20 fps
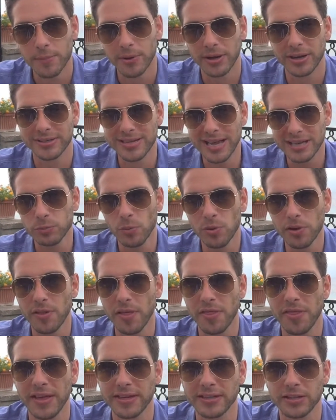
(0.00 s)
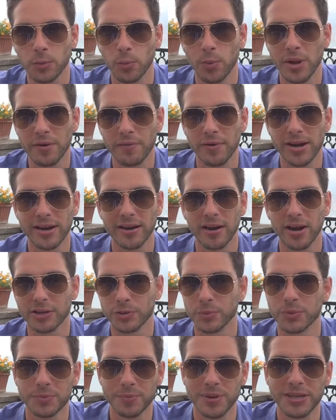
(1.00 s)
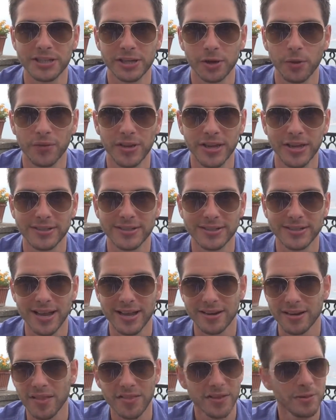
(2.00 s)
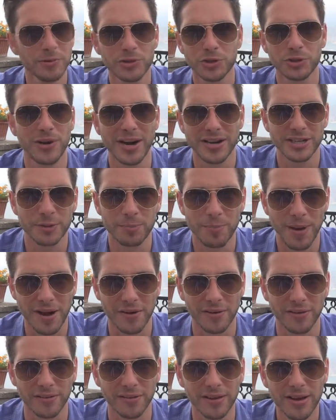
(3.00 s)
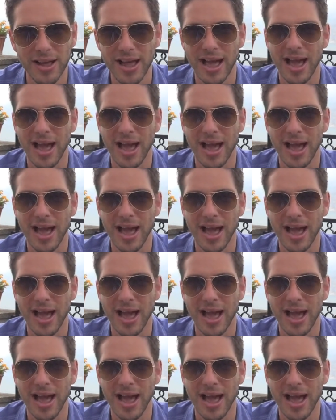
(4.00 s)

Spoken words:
Because that's one of the things that we realized was missing on the internet. Nothing was transparent.